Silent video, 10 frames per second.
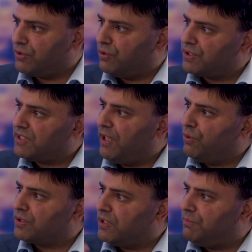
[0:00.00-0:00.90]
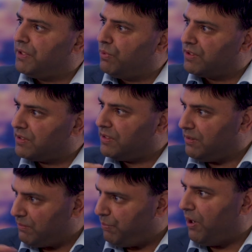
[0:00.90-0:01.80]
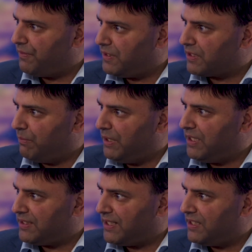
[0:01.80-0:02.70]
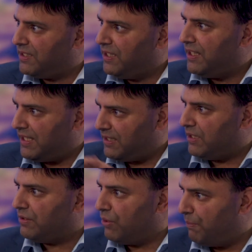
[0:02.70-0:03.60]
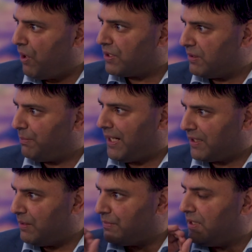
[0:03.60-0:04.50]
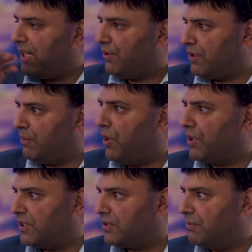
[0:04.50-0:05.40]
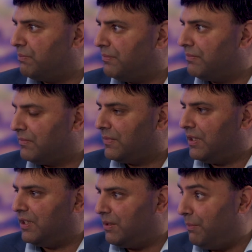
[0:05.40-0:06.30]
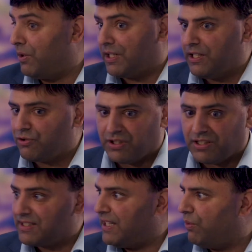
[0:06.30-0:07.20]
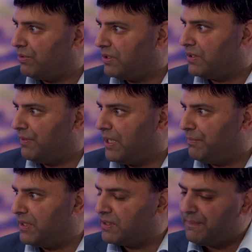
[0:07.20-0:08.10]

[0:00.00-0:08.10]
your sale is going to be once part of it's completed, and then your marketing plan comes in, how you're going to market to the market literally to sell the developments.